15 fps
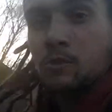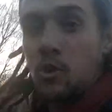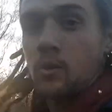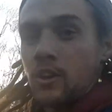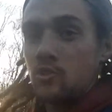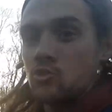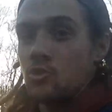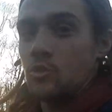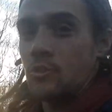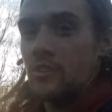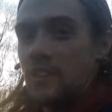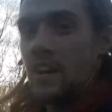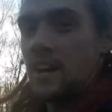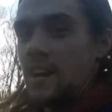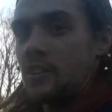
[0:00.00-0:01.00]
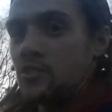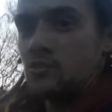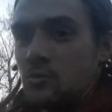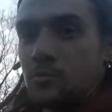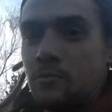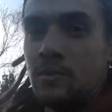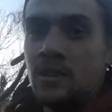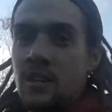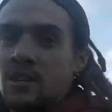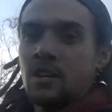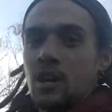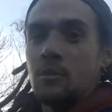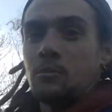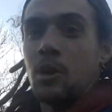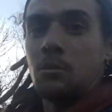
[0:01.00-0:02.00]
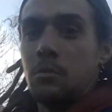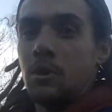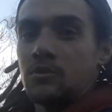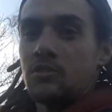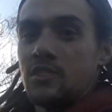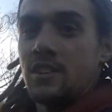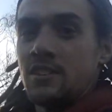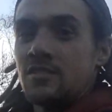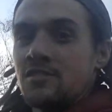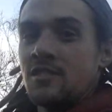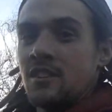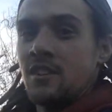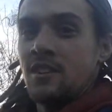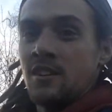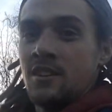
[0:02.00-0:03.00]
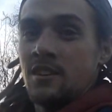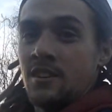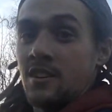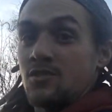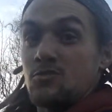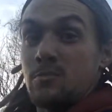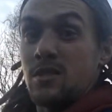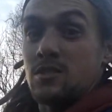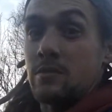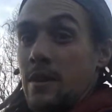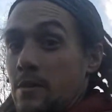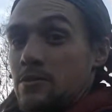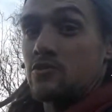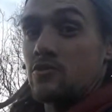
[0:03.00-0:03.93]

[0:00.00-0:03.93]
not quite sure what they are because I'm not a botanist. I just mess about with